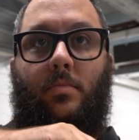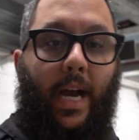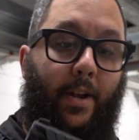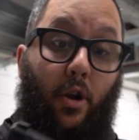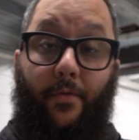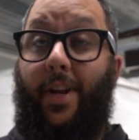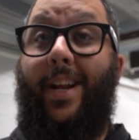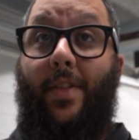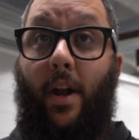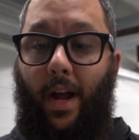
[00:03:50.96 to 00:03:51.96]
I don't know if you can
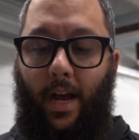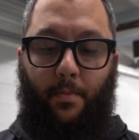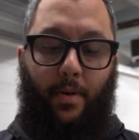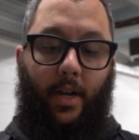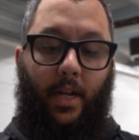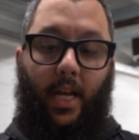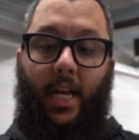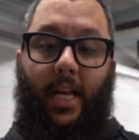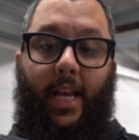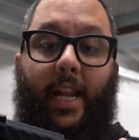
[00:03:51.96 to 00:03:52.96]
hear that or not, but
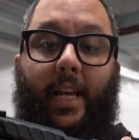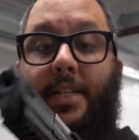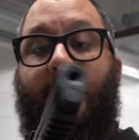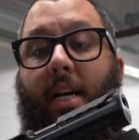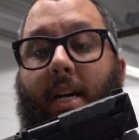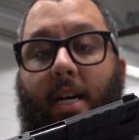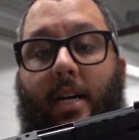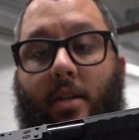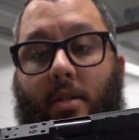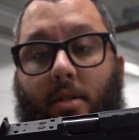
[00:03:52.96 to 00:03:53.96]
it is
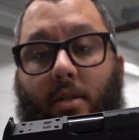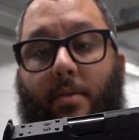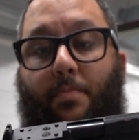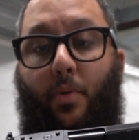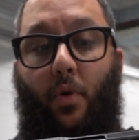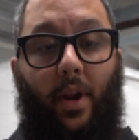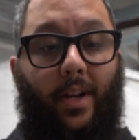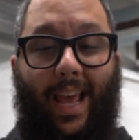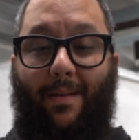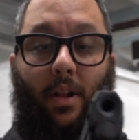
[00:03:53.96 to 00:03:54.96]
pretty
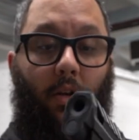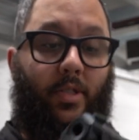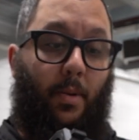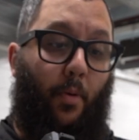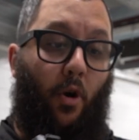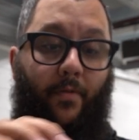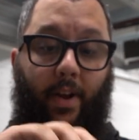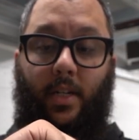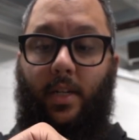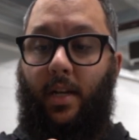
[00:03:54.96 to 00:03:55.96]
damn close to
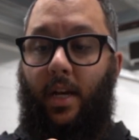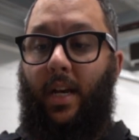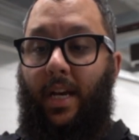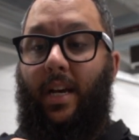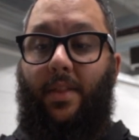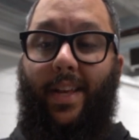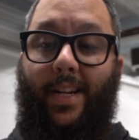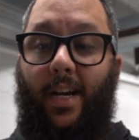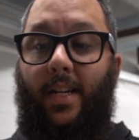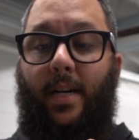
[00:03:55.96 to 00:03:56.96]
perfect. The
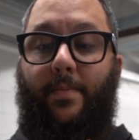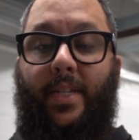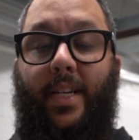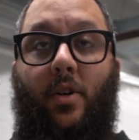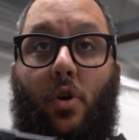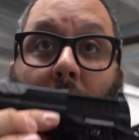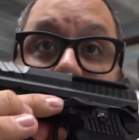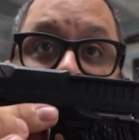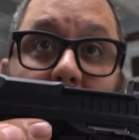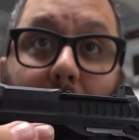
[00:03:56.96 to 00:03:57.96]
gun comes in, or
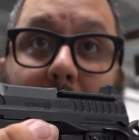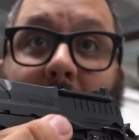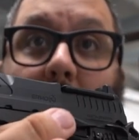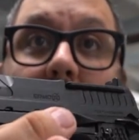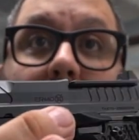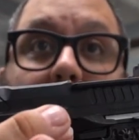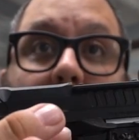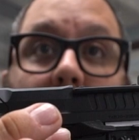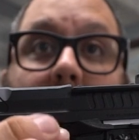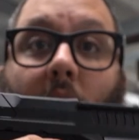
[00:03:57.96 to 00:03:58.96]
this variant
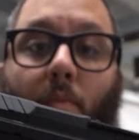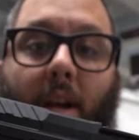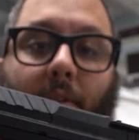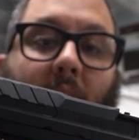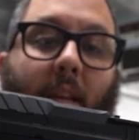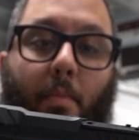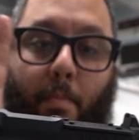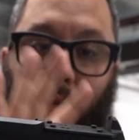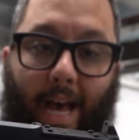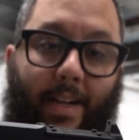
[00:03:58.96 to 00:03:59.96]
gun, right, the
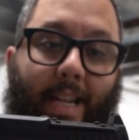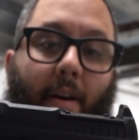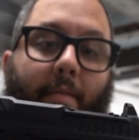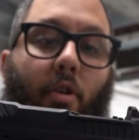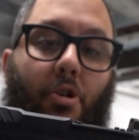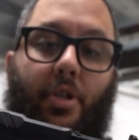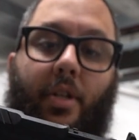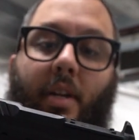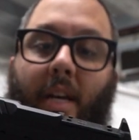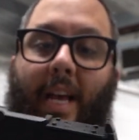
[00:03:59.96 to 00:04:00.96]
blacked out
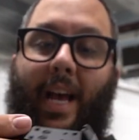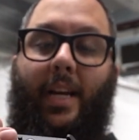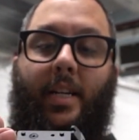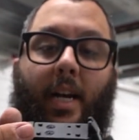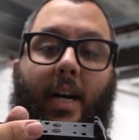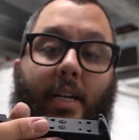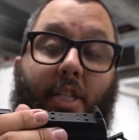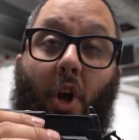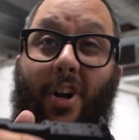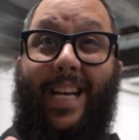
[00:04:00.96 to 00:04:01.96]
version,
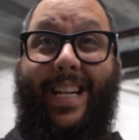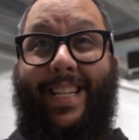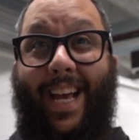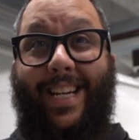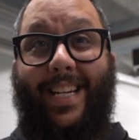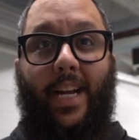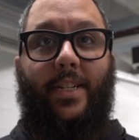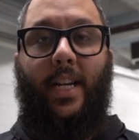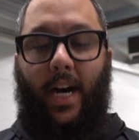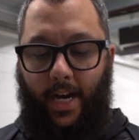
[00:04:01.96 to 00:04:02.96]
starts at
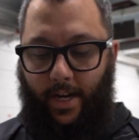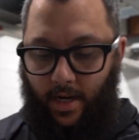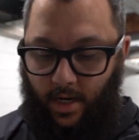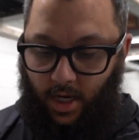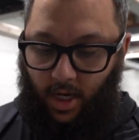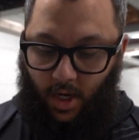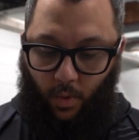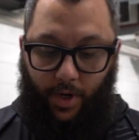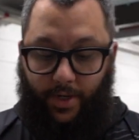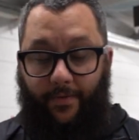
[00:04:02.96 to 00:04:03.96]
$10.99,
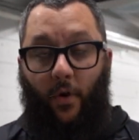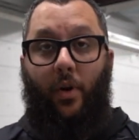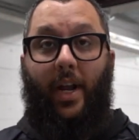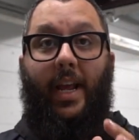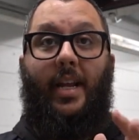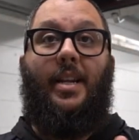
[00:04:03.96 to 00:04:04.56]
which for a